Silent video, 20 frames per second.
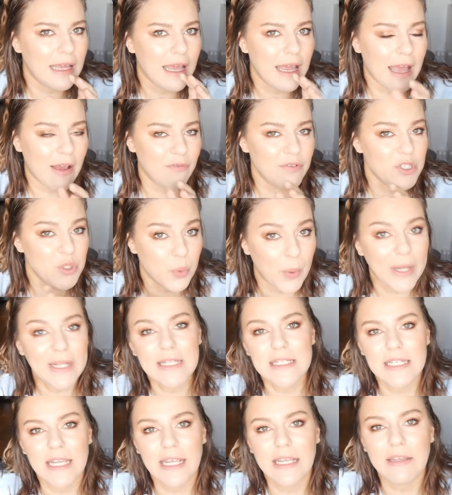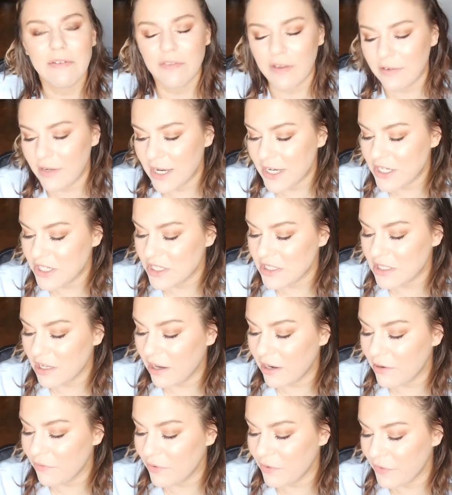have 20 foundations that
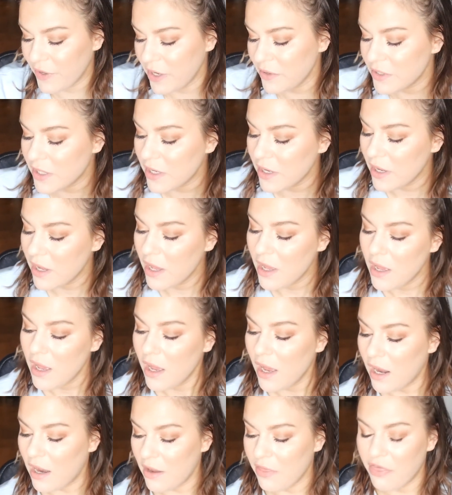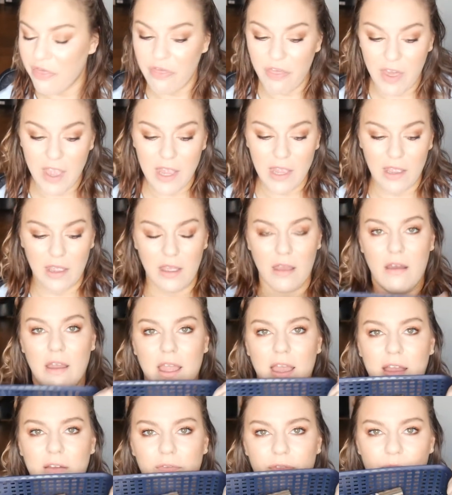I have reviewed, and I think I
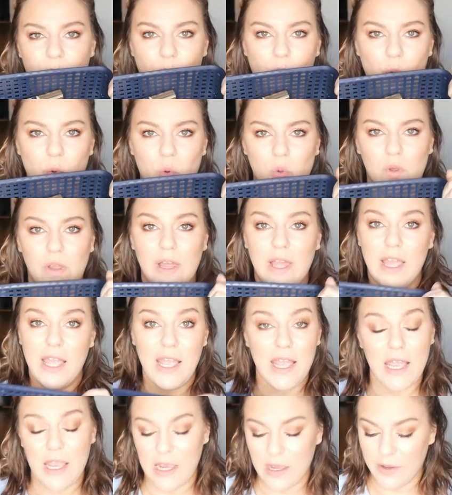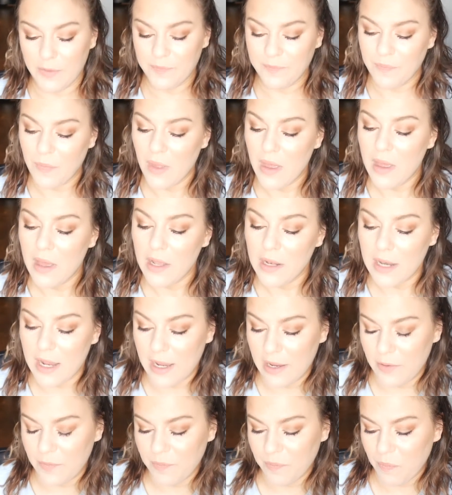have them all here.
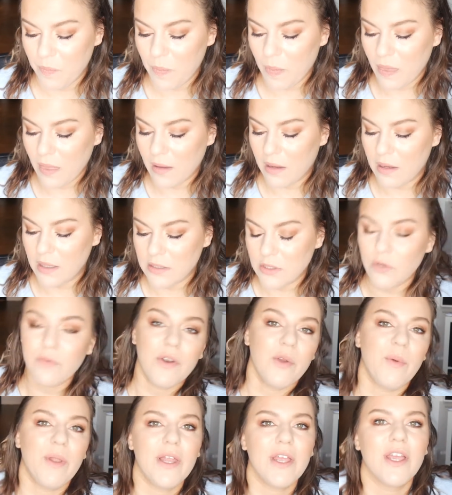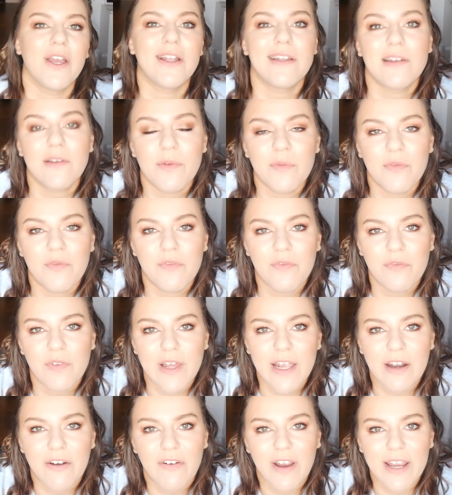Now, it's all very well and good
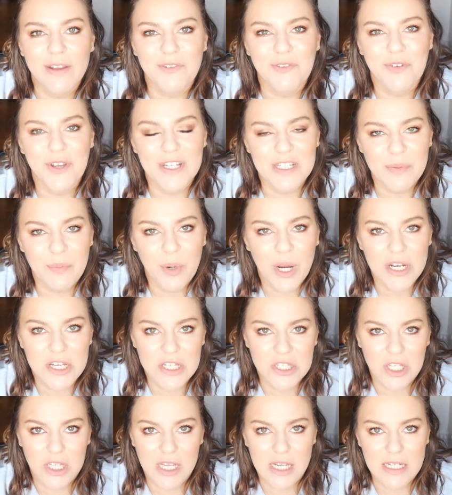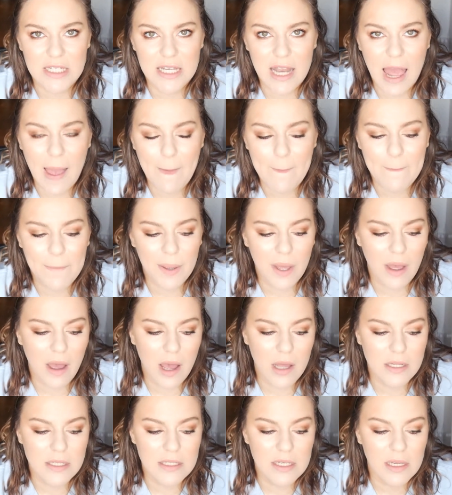flinging around first impressions on the internet,
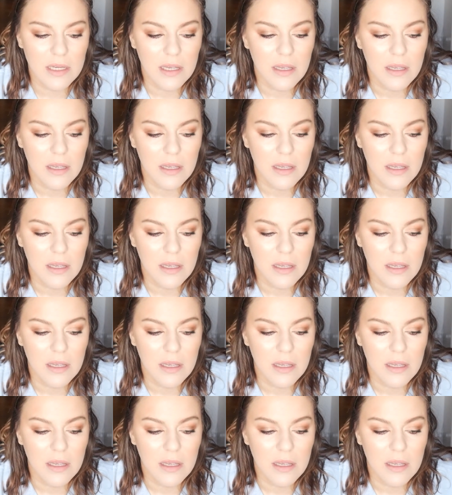but